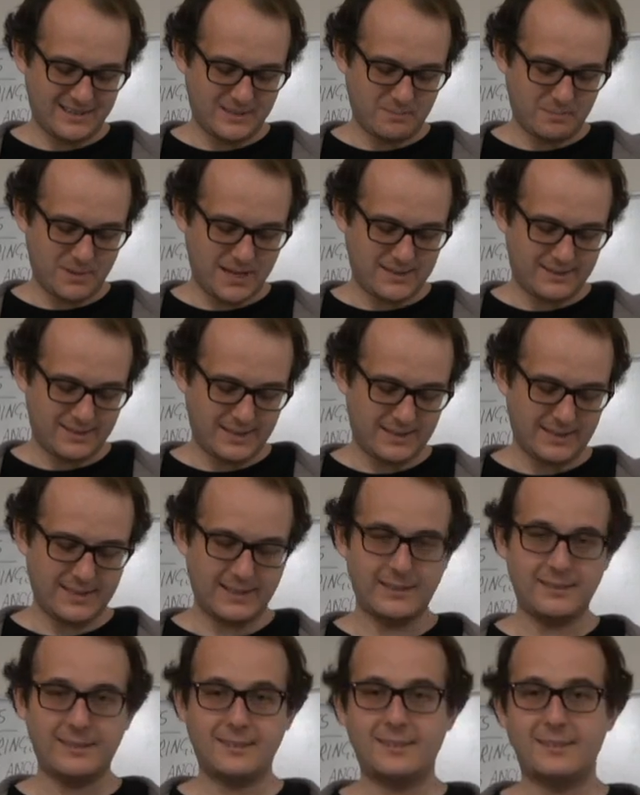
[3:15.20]
basically
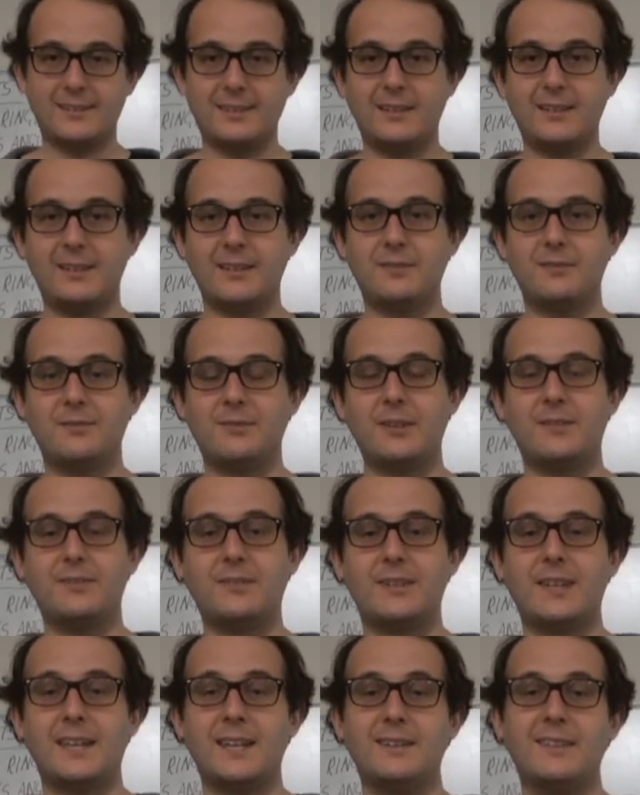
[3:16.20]
it's the
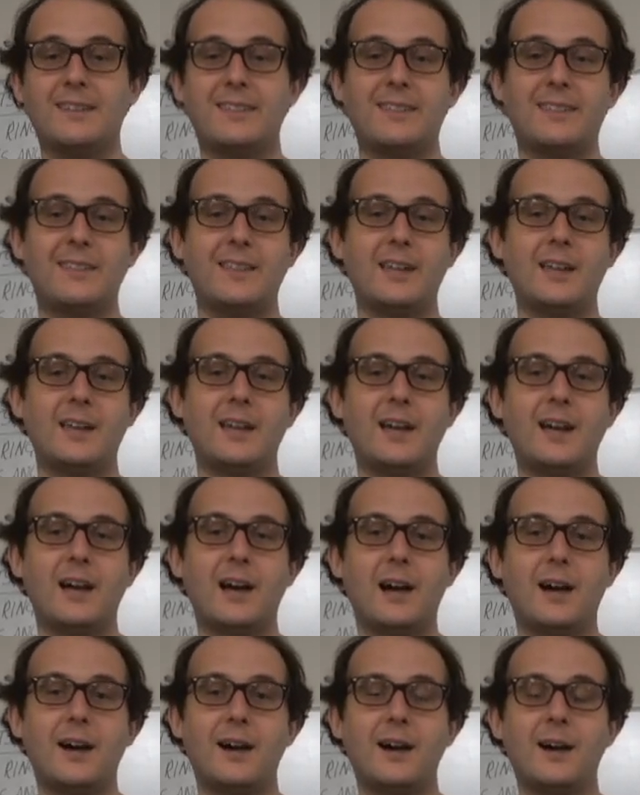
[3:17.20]
15th
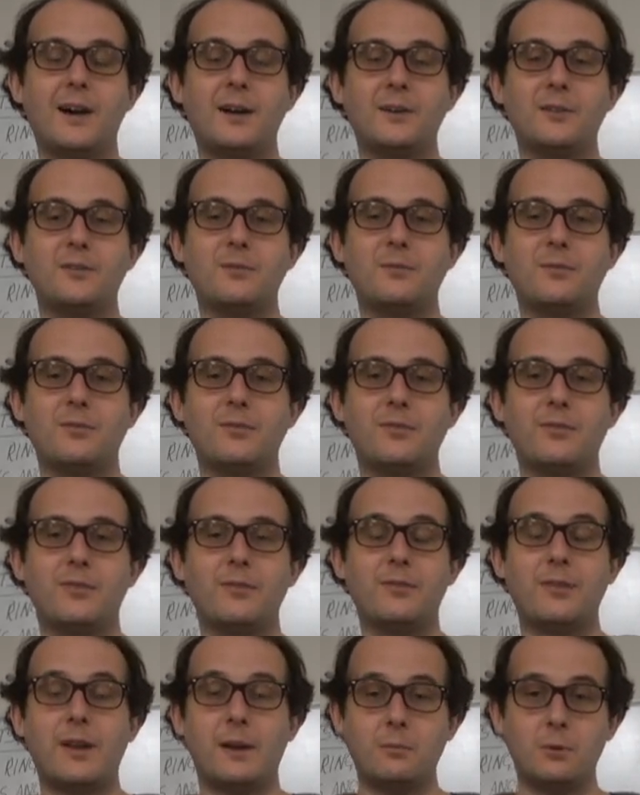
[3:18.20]
of
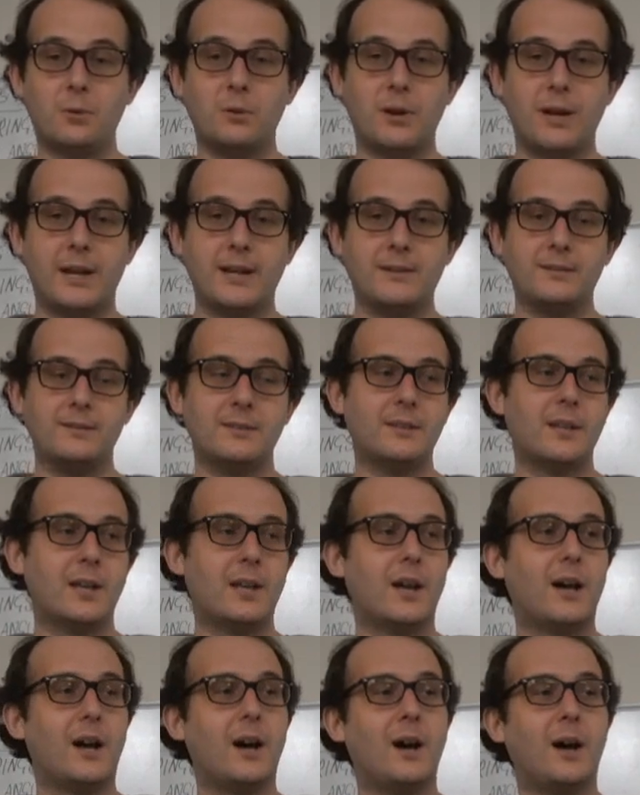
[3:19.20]
February.
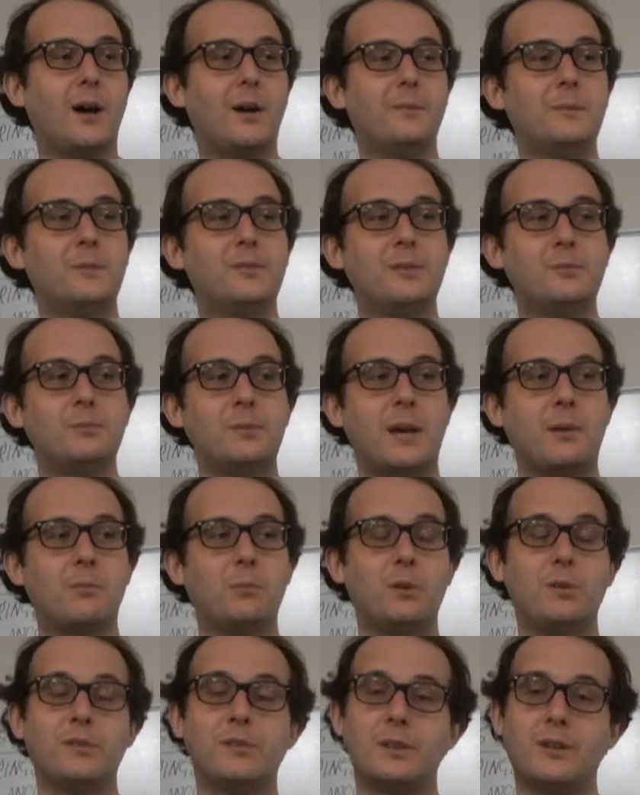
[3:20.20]

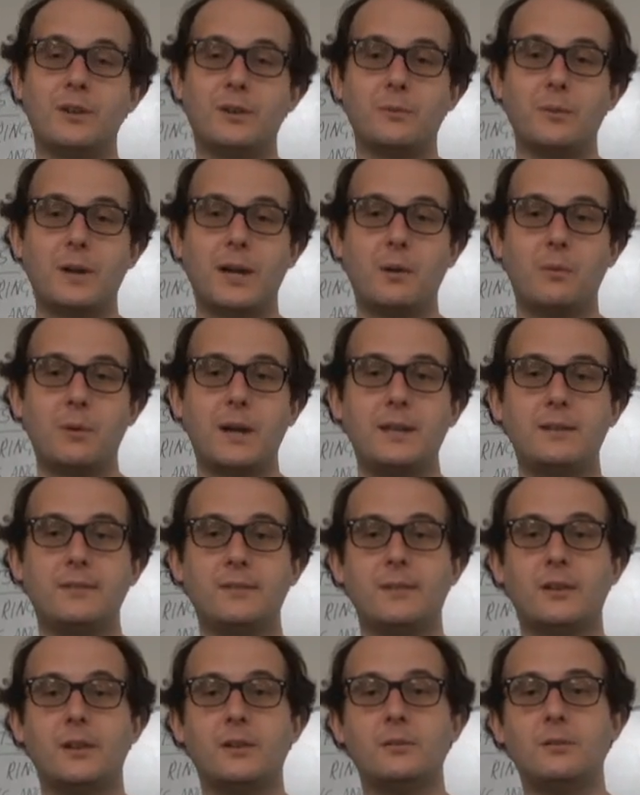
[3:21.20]
September is a long way away,
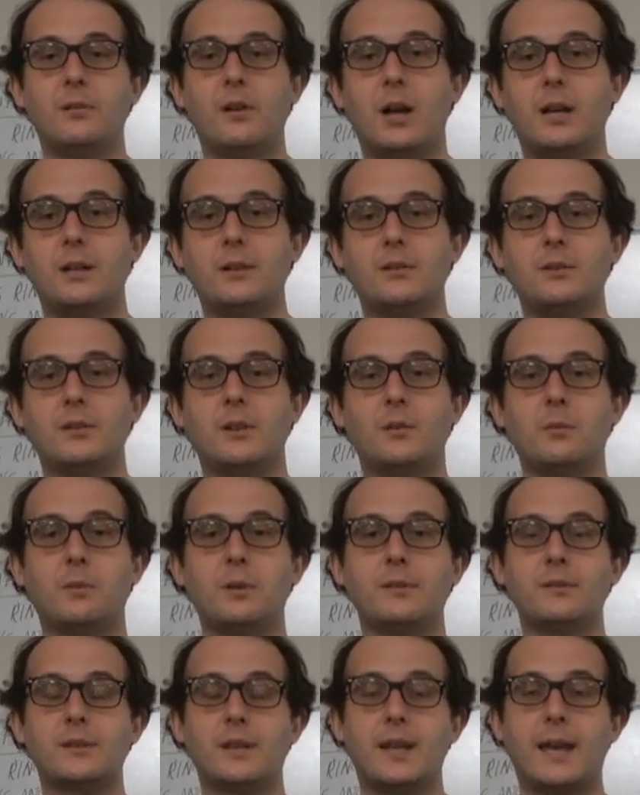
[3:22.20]
so I don't know
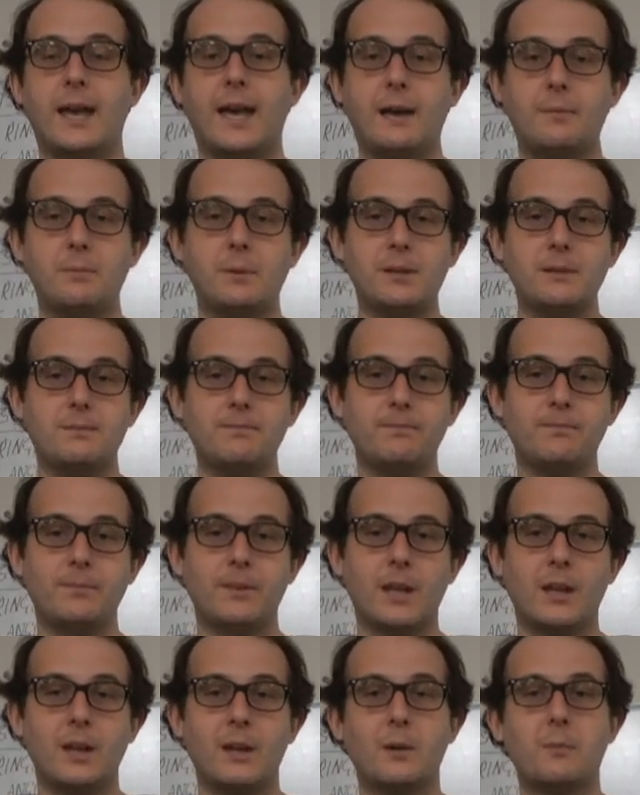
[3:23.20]
what's going to happen,
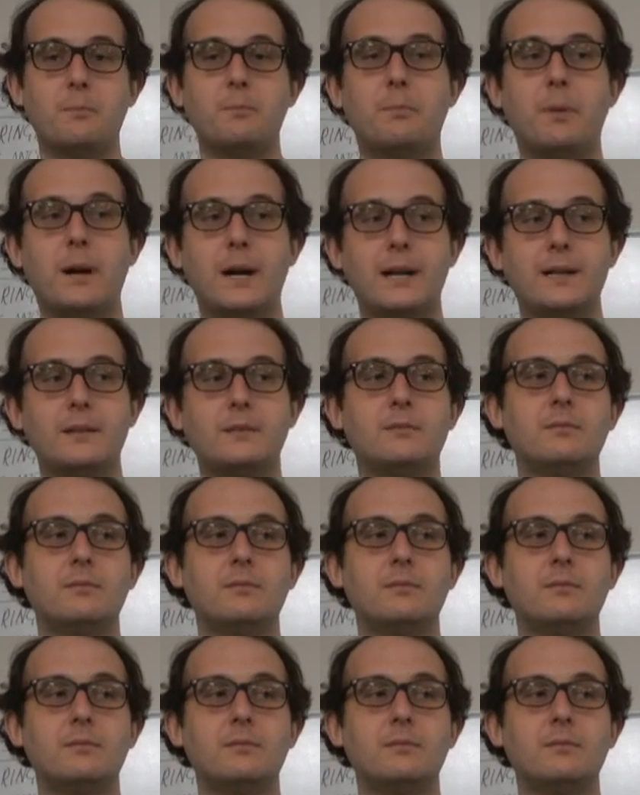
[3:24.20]
but